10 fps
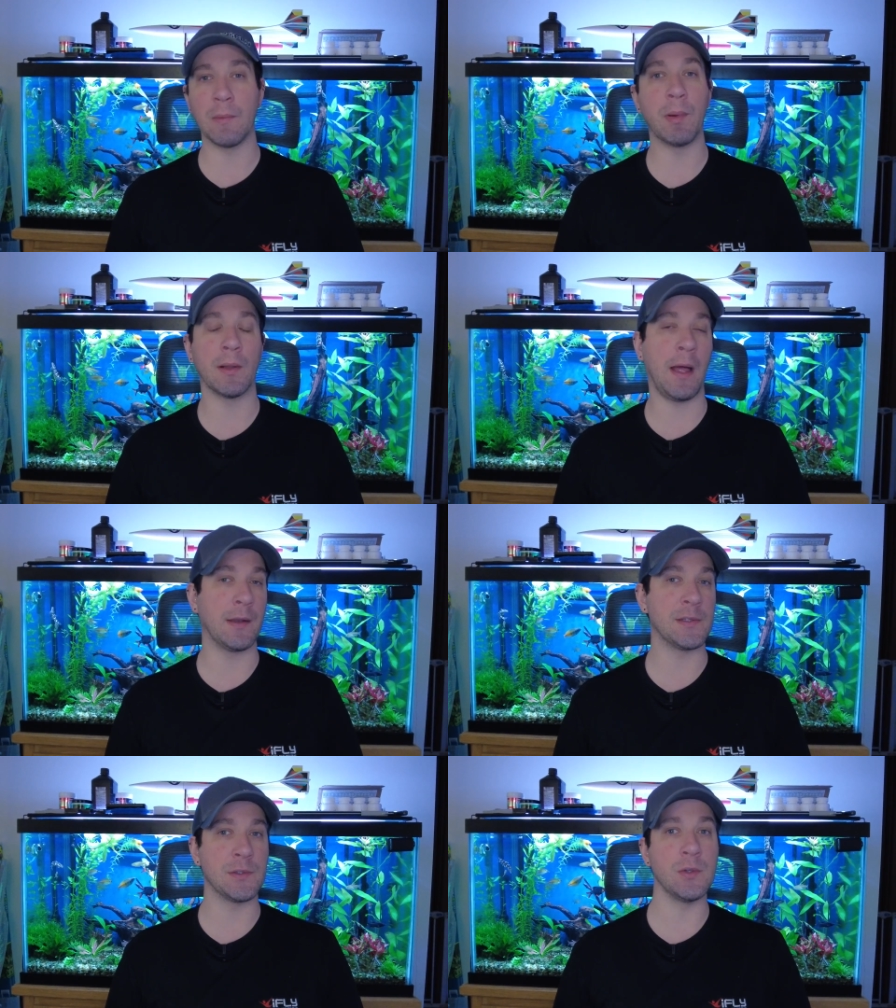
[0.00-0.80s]
but a lot
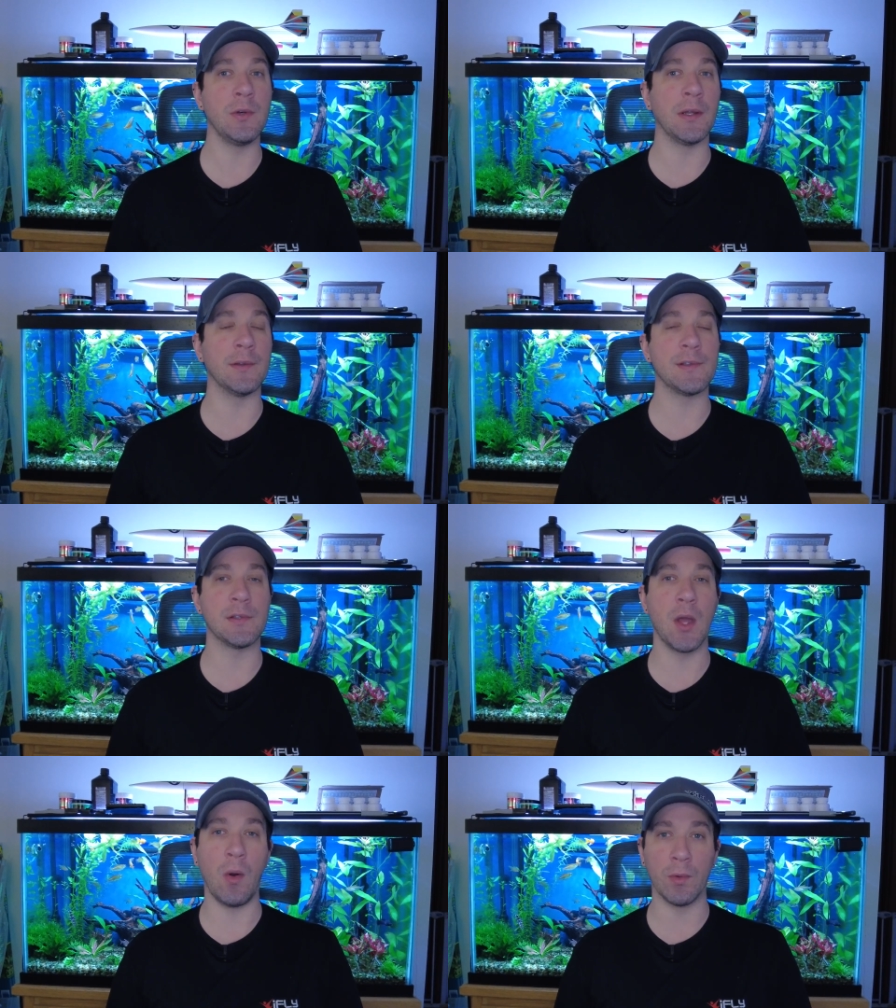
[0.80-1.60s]
of students
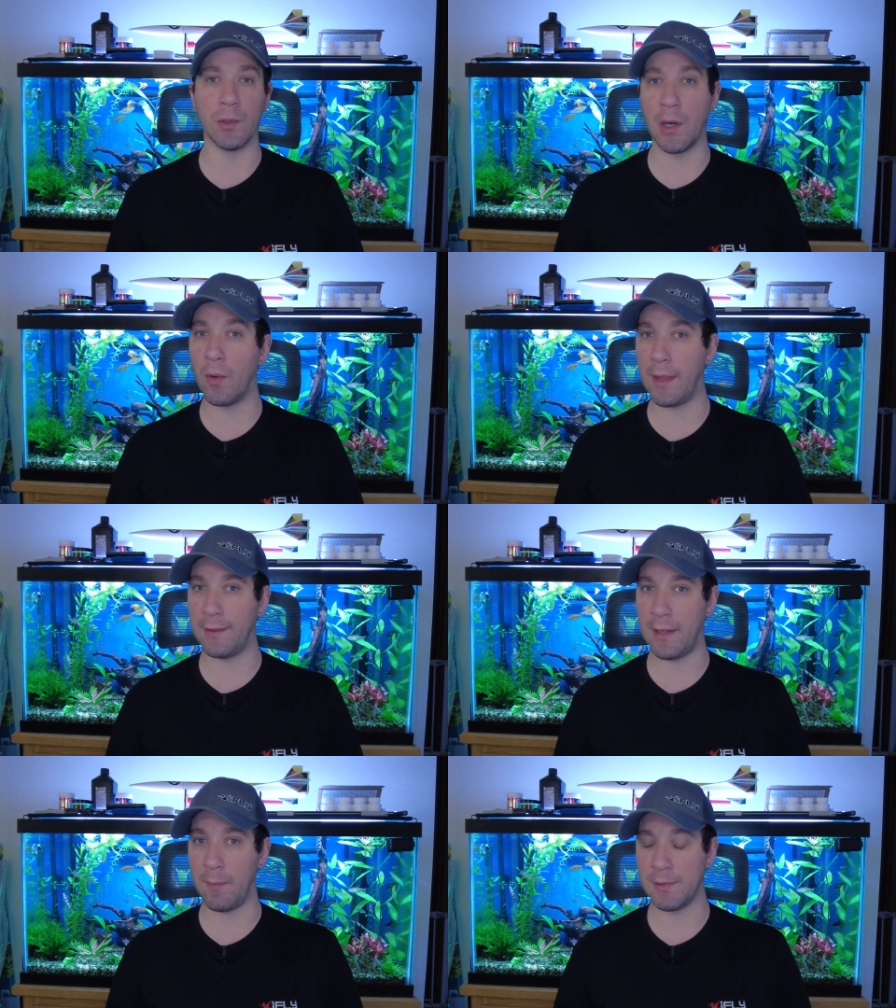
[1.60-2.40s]
don't know
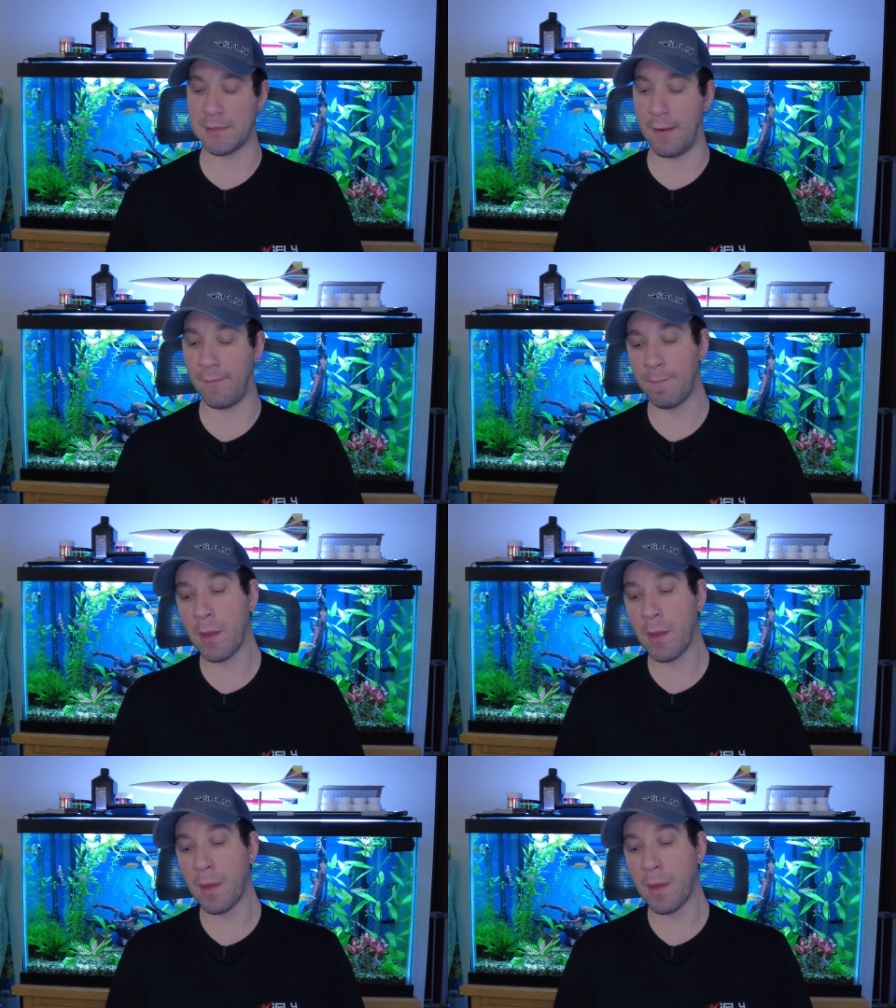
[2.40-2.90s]
that type of stuff.